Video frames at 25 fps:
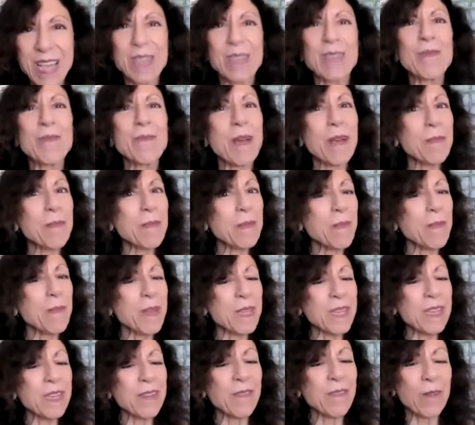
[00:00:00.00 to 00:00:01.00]
You might be
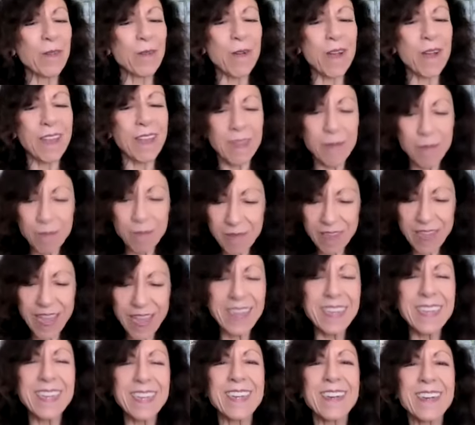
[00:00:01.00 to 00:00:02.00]
buzzing for a while. I'm
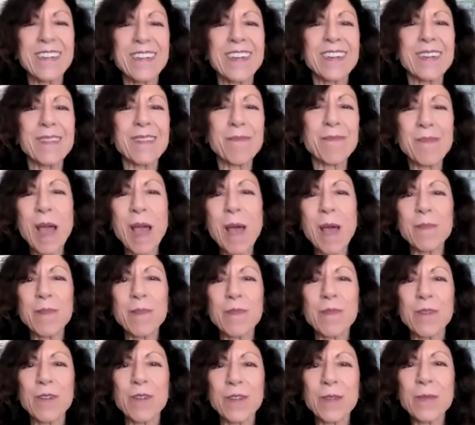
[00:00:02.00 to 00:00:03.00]
glad to hear it.
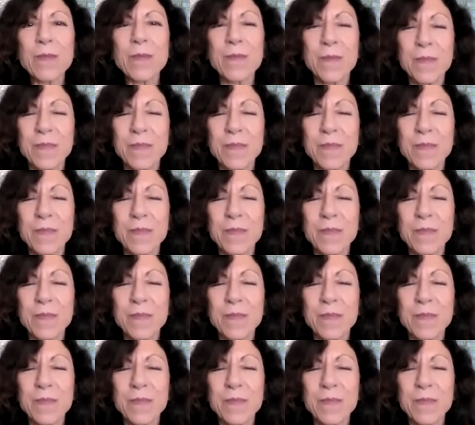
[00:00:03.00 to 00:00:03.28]
Happy for you.